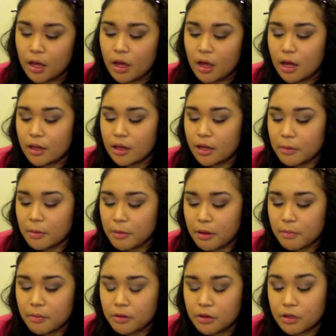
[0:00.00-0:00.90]
a lot of
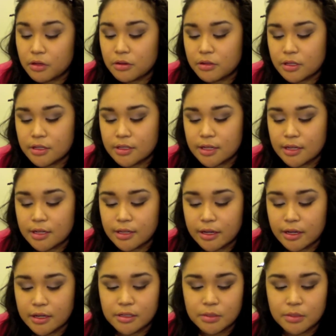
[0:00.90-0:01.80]
people use this as
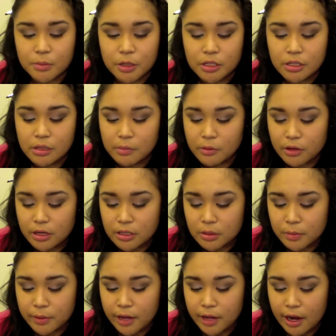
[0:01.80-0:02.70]
like a smudging brush,
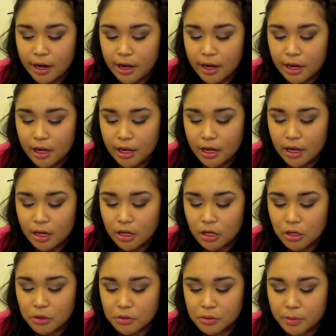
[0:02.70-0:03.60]
but I
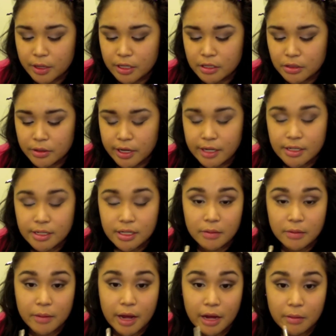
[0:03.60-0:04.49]
use my
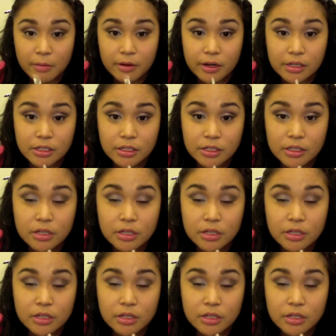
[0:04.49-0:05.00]
219 MAC brush.